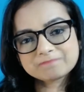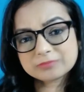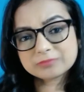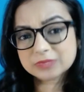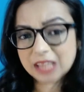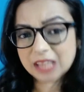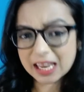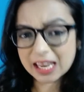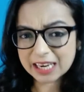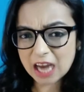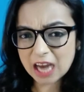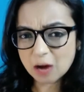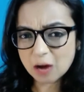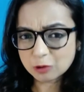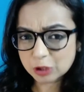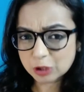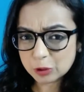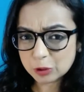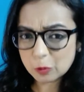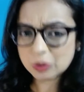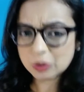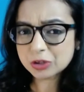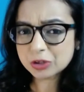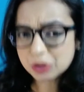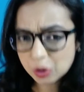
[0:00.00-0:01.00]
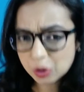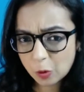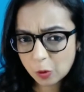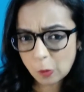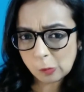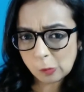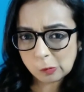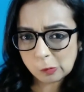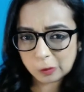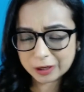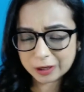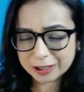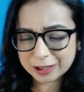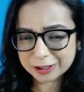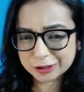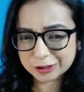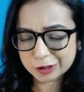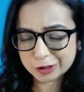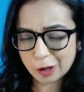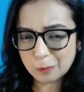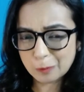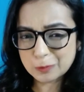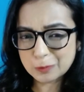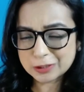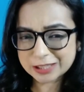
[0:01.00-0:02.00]
now, do you want to know what are the
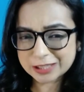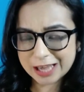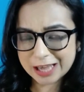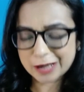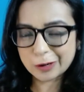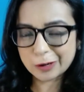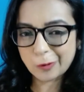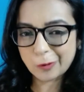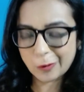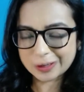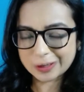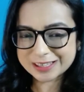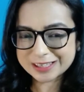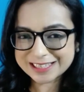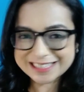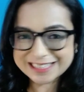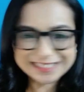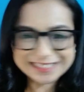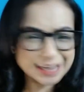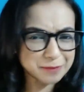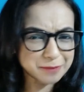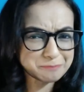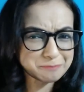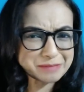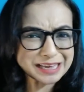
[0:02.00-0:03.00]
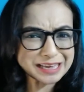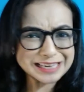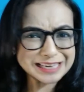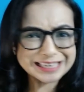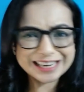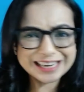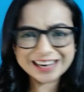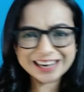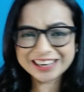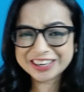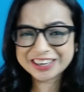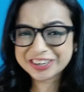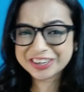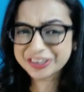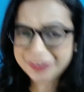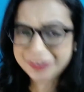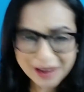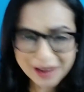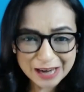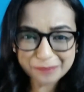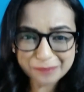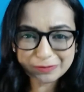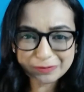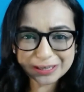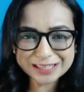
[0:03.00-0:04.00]
top 10 qualities that make a great
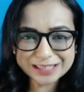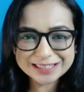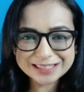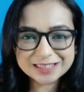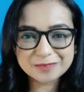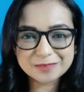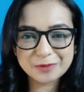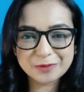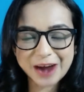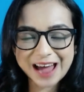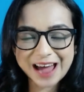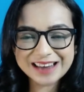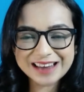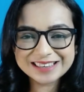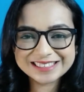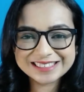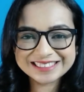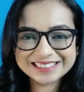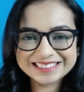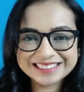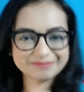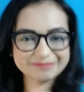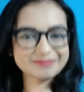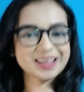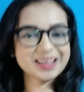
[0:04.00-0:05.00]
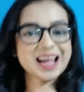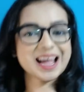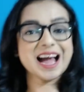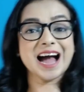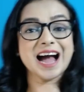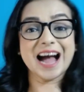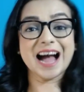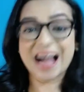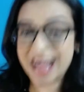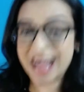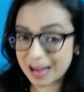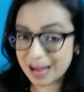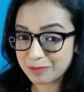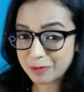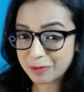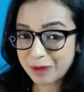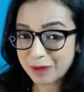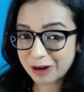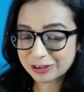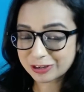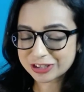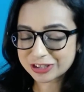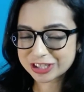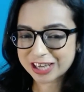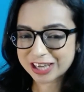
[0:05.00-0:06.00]
personal brand? I'm about to
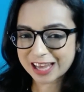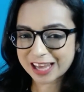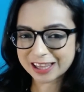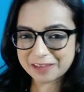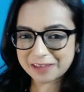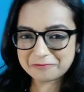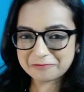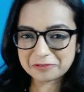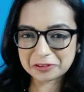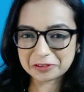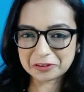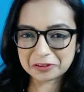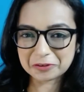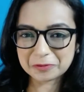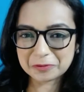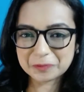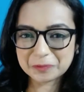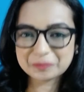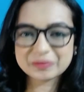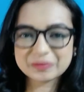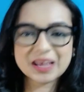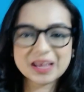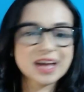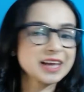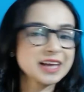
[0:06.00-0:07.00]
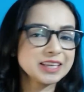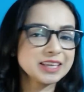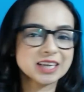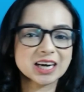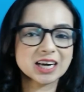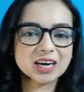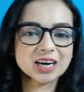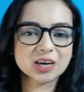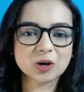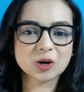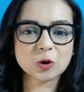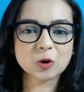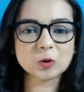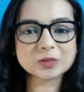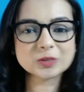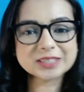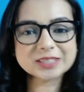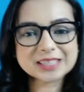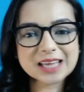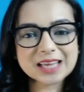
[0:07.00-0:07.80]
share them with you. Here goes